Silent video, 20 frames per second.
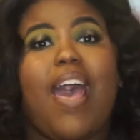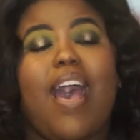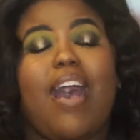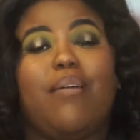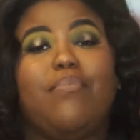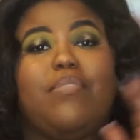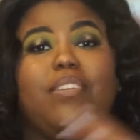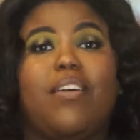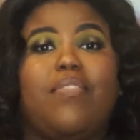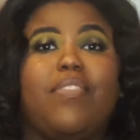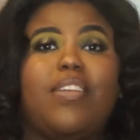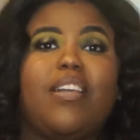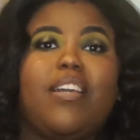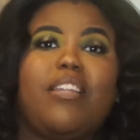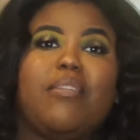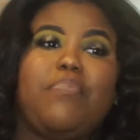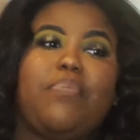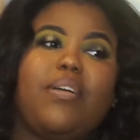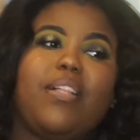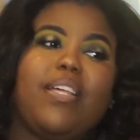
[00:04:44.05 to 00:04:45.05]
I'm definitely
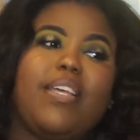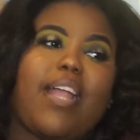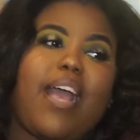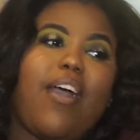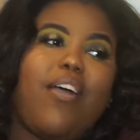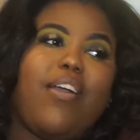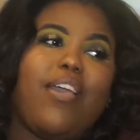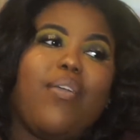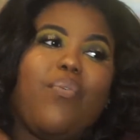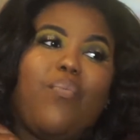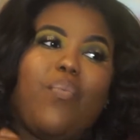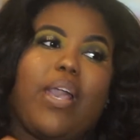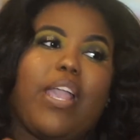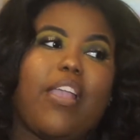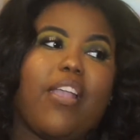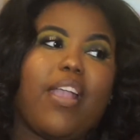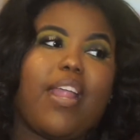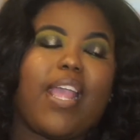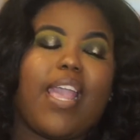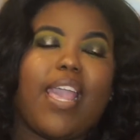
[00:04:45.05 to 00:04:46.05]
going to pull it out and
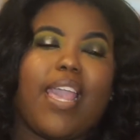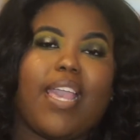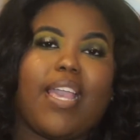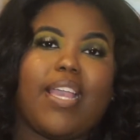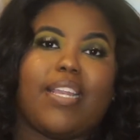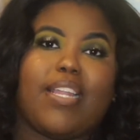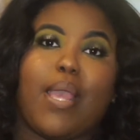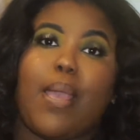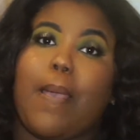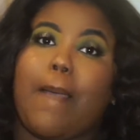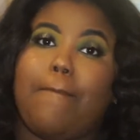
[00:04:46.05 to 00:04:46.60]
wear it and